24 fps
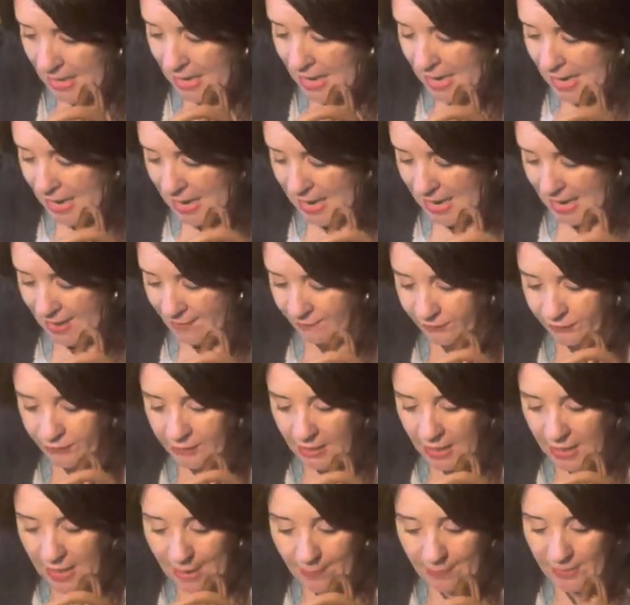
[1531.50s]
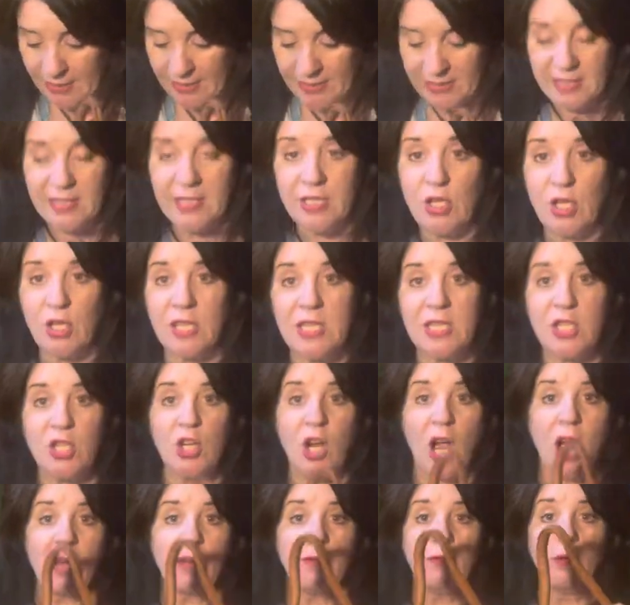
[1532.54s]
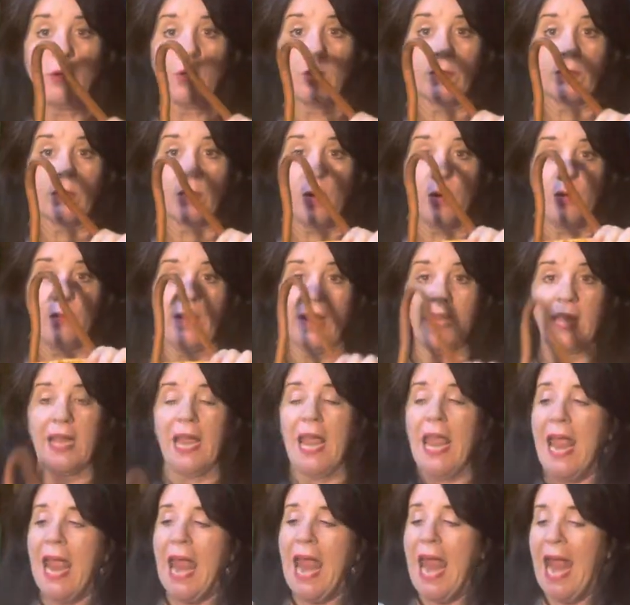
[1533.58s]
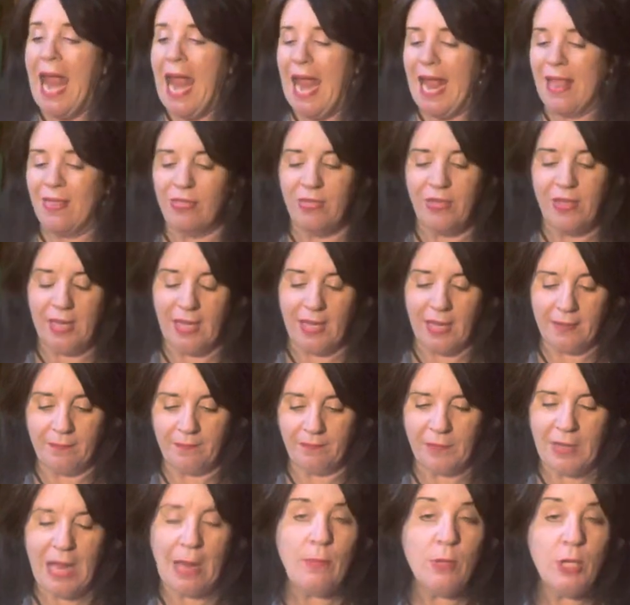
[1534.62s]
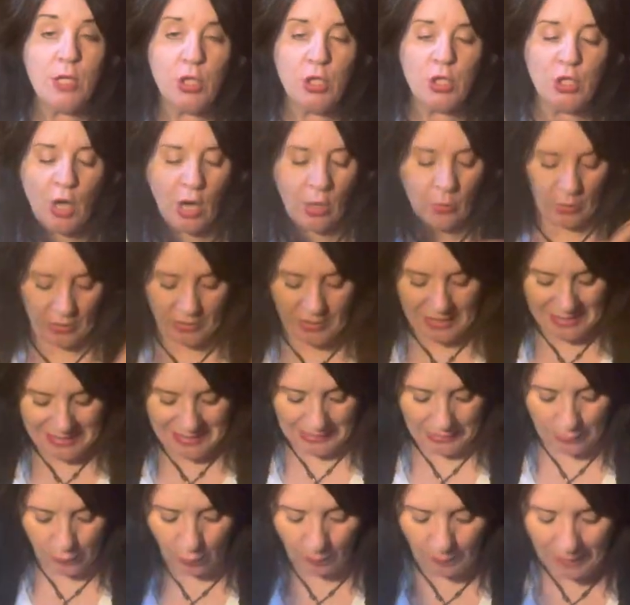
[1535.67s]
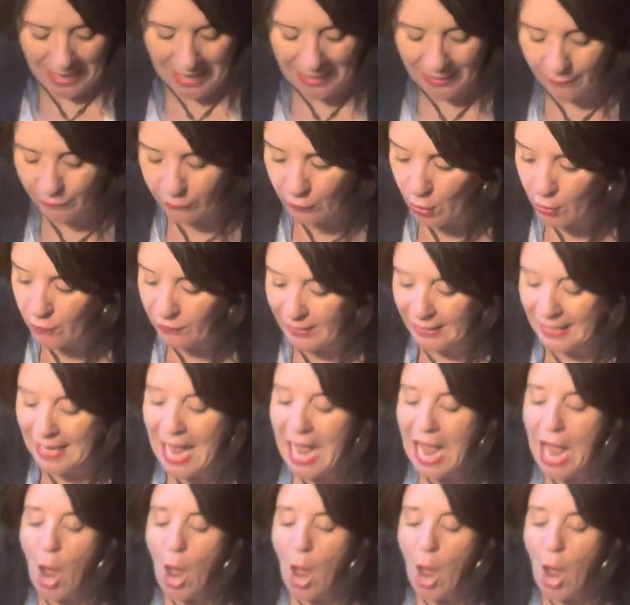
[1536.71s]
I've got, I mean, this is just chock full of roving. And then I'm going to start with this little bag of roving.